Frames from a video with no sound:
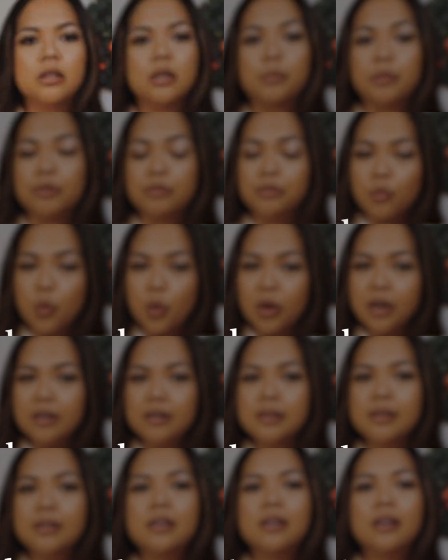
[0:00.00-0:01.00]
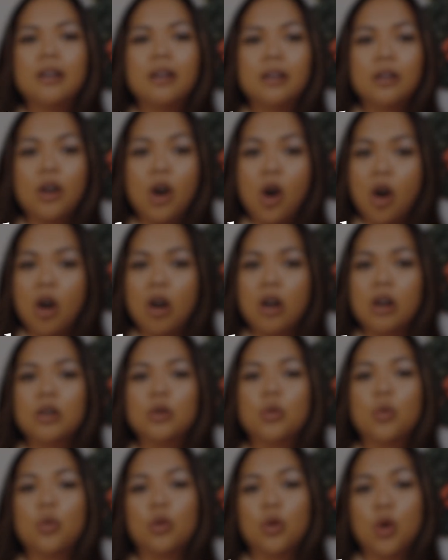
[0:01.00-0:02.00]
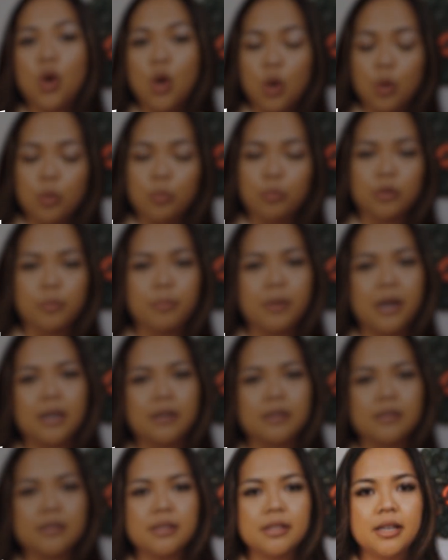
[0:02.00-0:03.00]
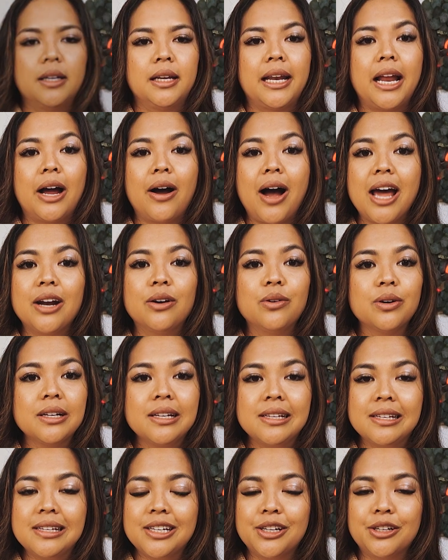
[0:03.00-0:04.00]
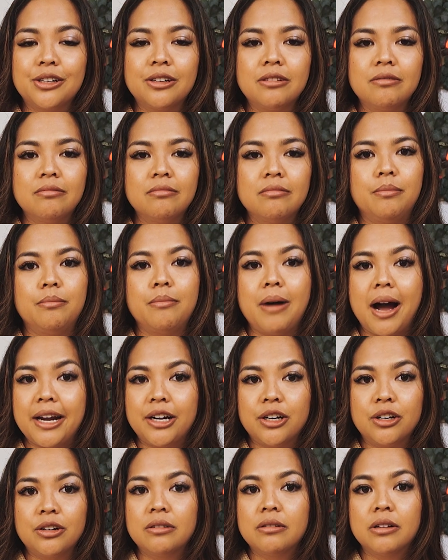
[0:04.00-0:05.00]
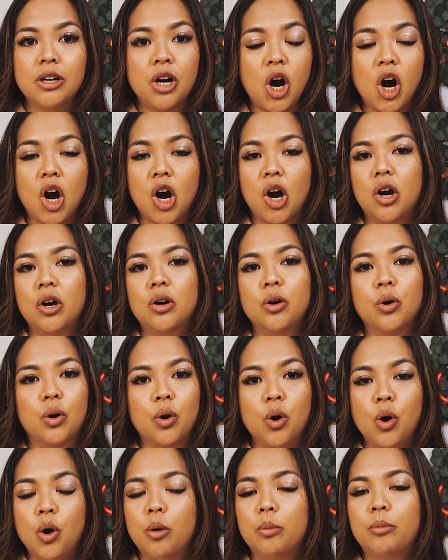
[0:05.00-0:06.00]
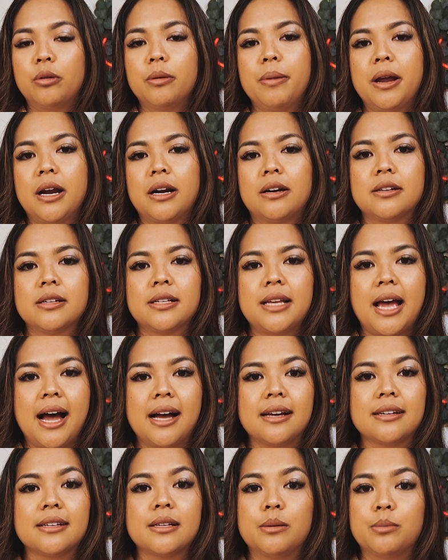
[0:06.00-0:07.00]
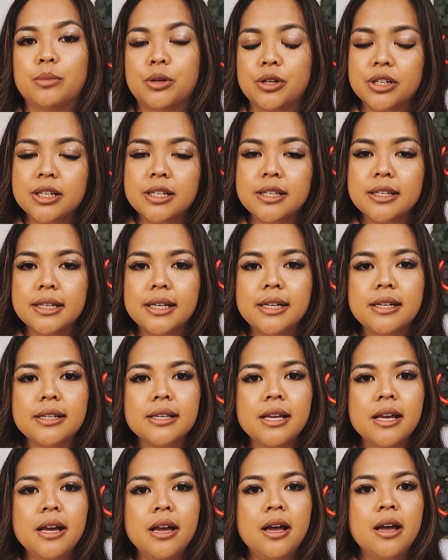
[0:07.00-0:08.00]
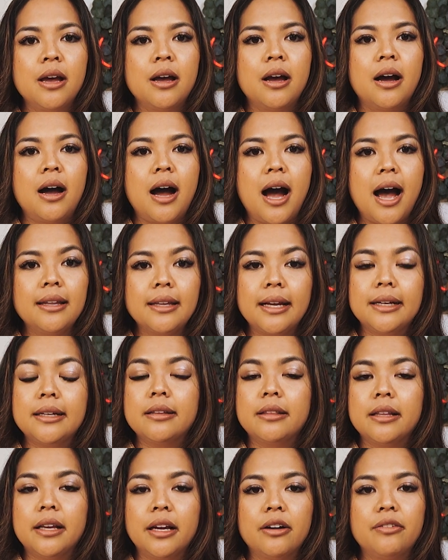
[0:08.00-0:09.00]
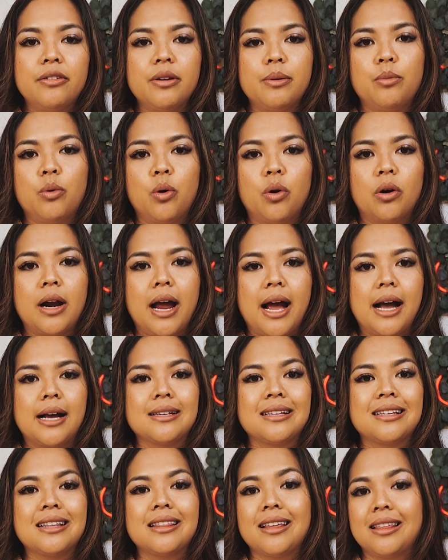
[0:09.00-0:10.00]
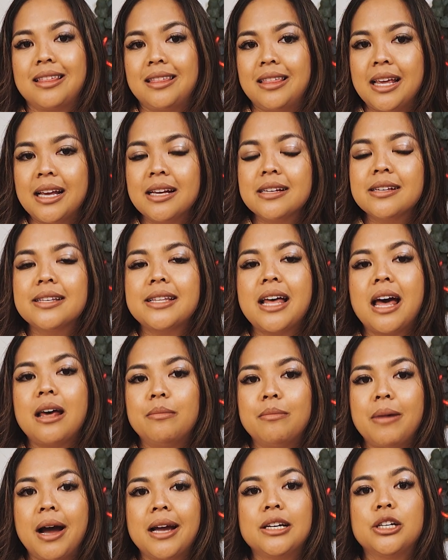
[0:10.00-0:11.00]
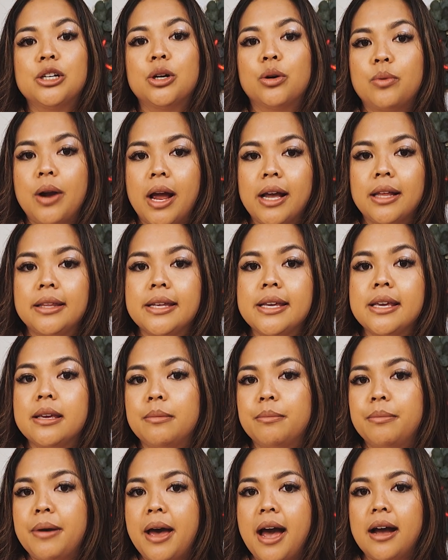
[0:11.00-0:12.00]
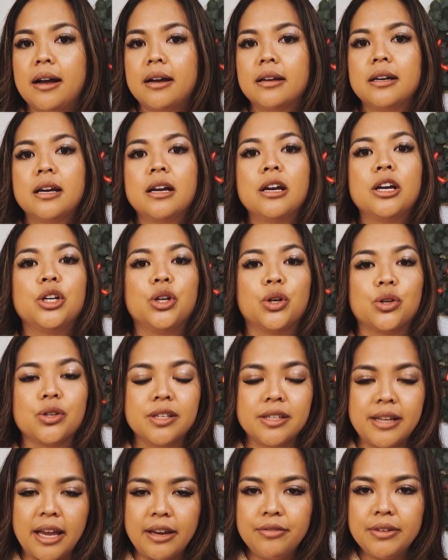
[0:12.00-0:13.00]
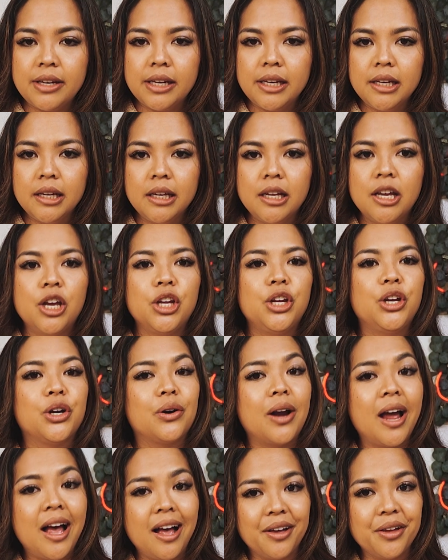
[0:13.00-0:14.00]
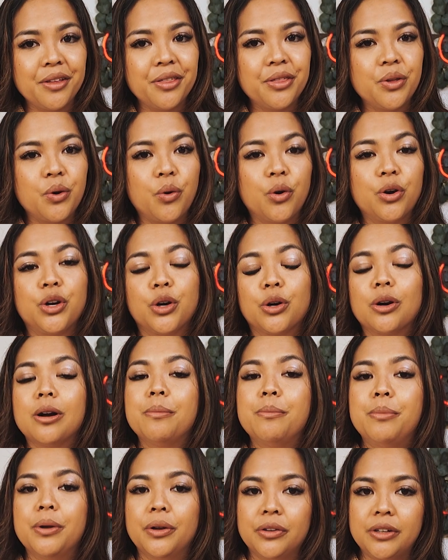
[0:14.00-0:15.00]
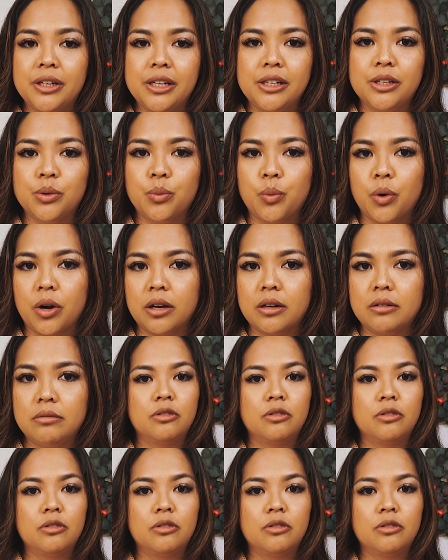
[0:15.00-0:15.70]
Number 4, car or home repairs. Now, I don't consider minor car or home repairs as emergencies. I like to think of it more as the things that might directly impact your safety, your health, or your ability to work.